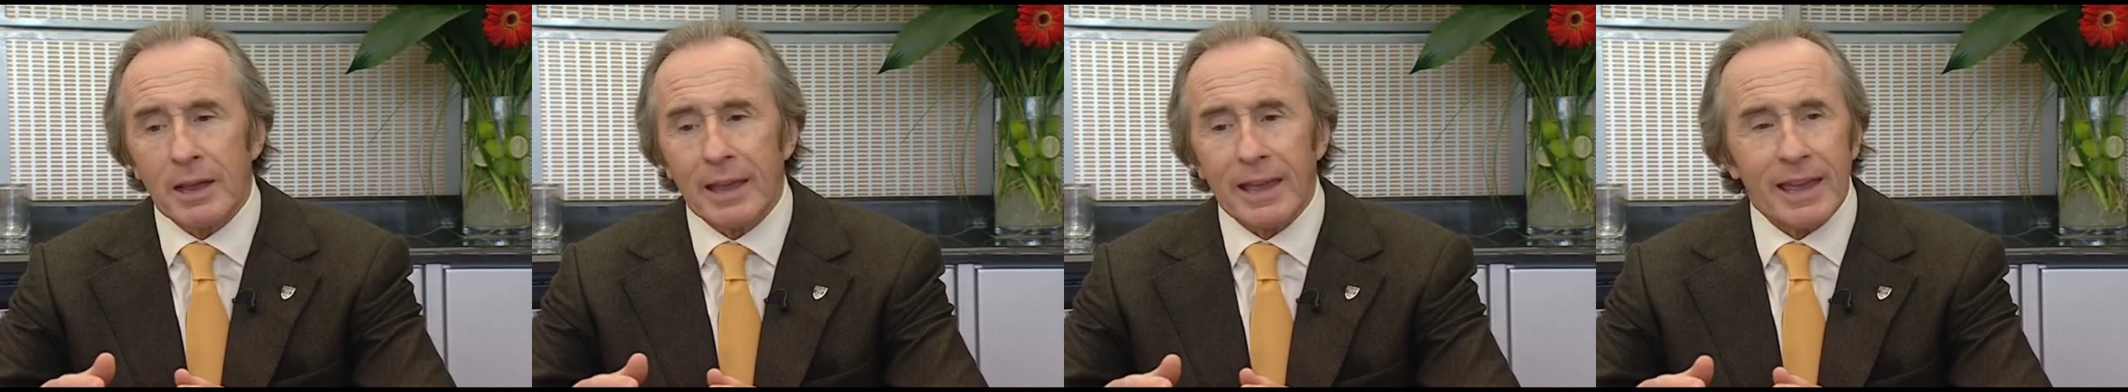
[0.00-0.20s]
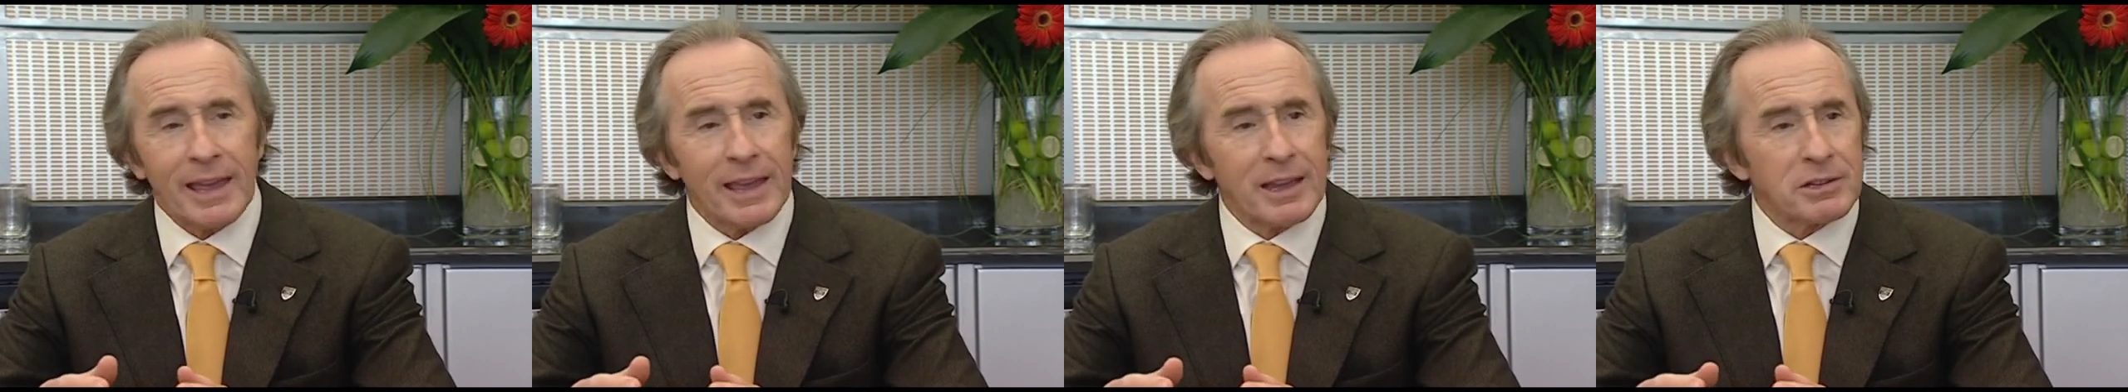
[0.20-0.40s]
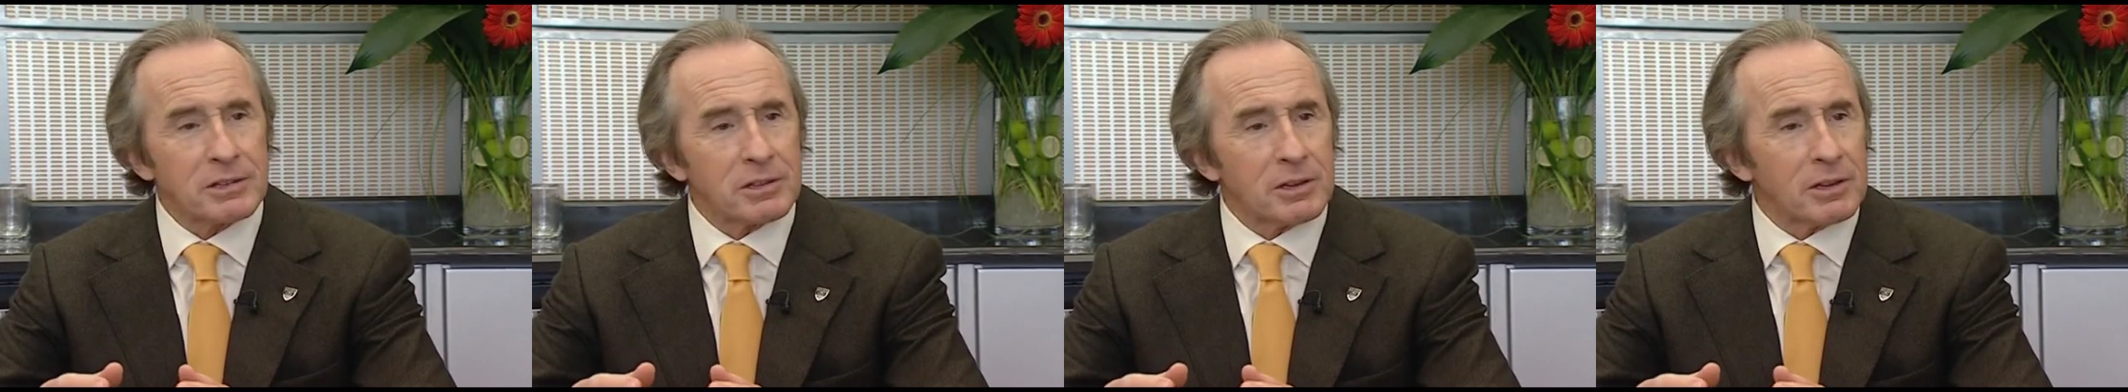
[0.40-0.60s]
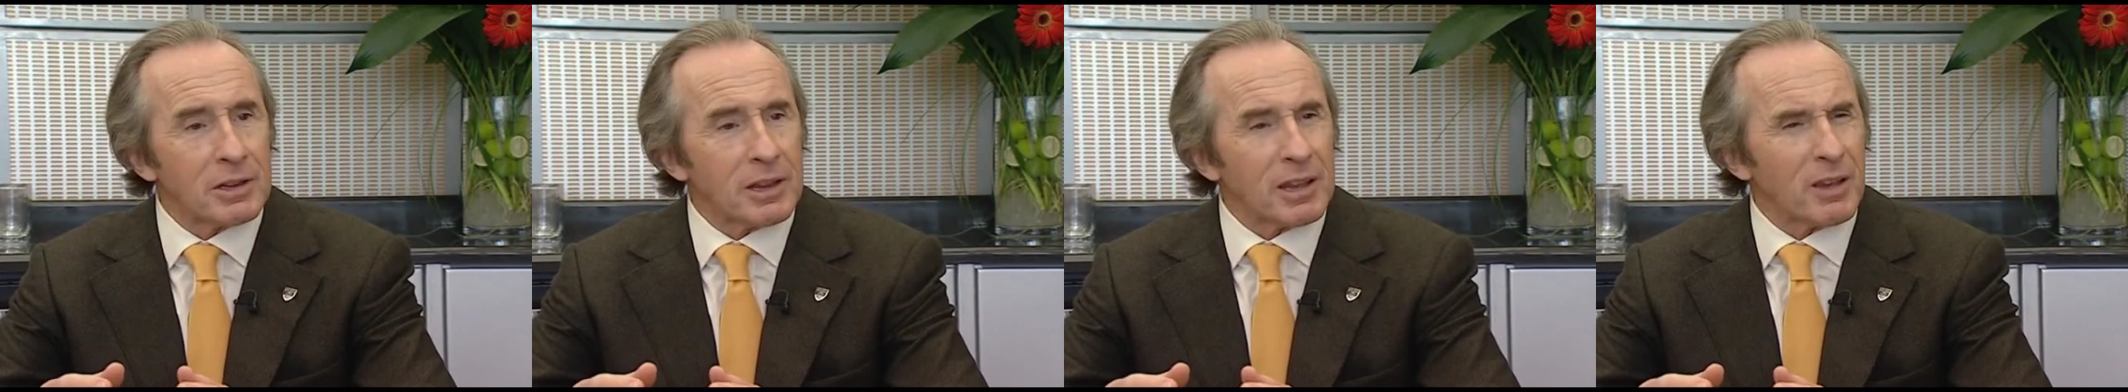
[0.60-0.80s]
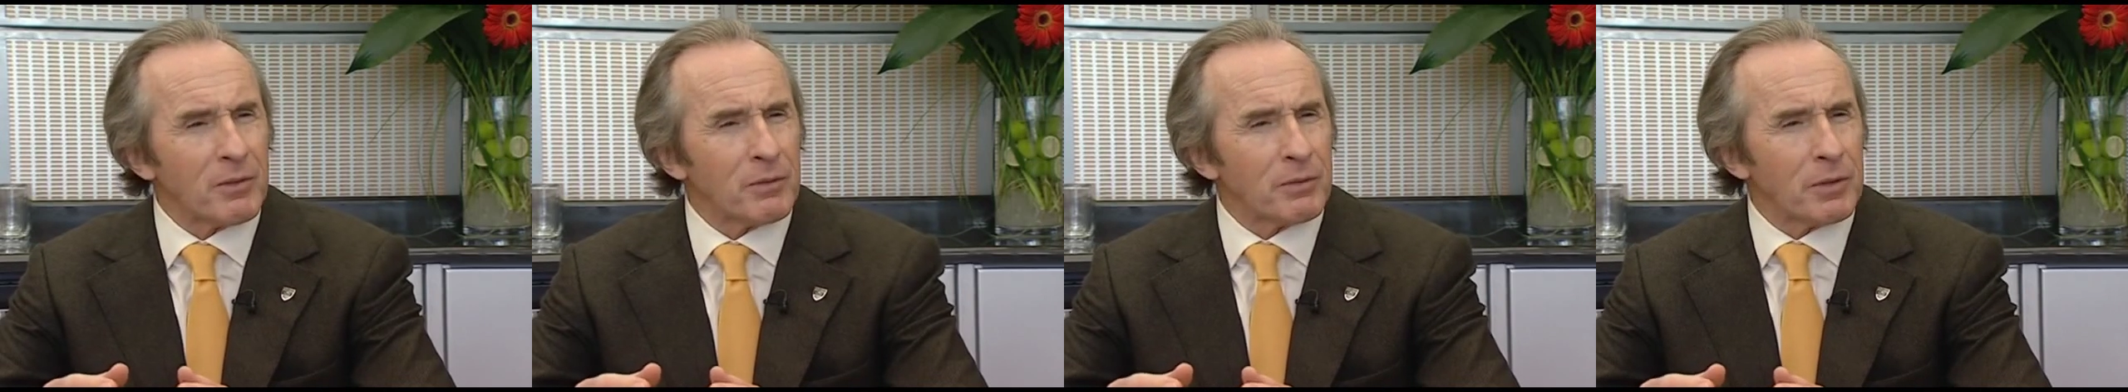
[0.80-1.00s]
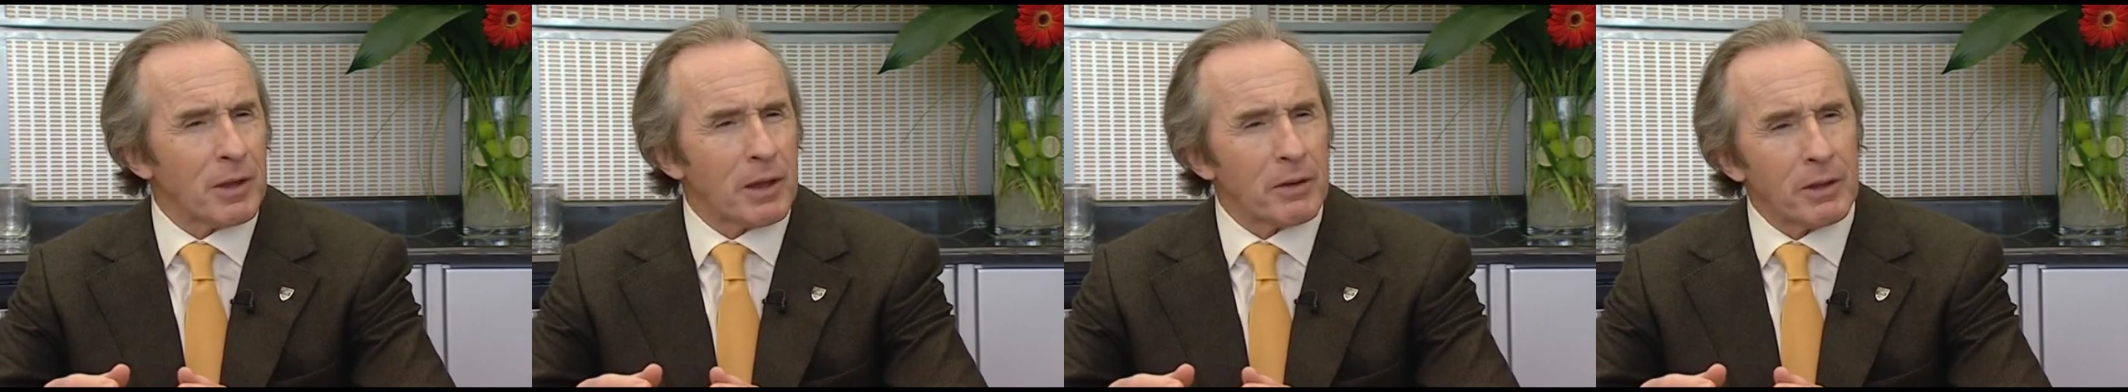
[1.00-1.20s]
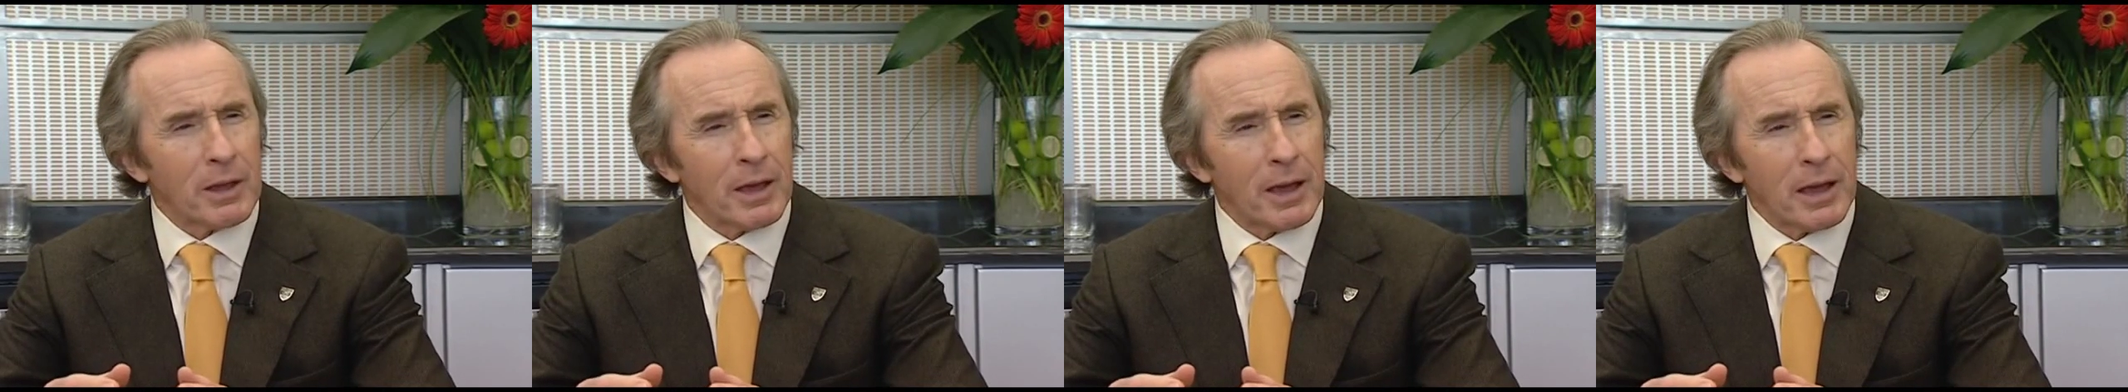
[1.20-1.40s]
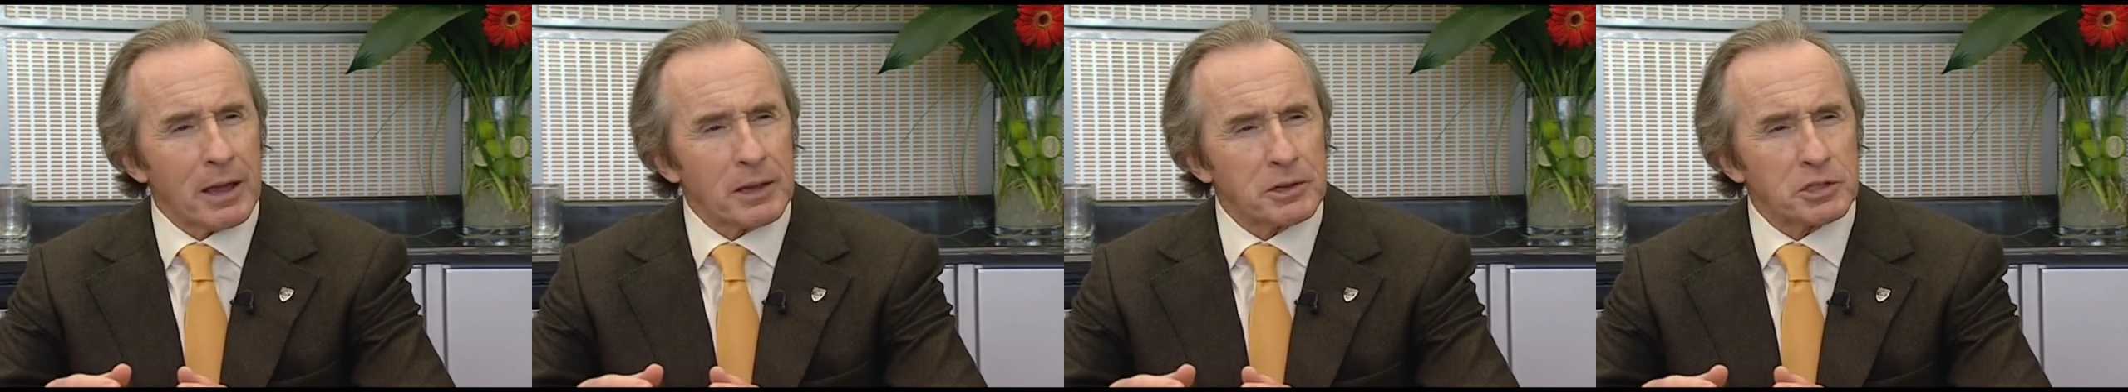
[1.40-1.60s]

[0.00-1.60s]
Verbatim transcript: exiting at very high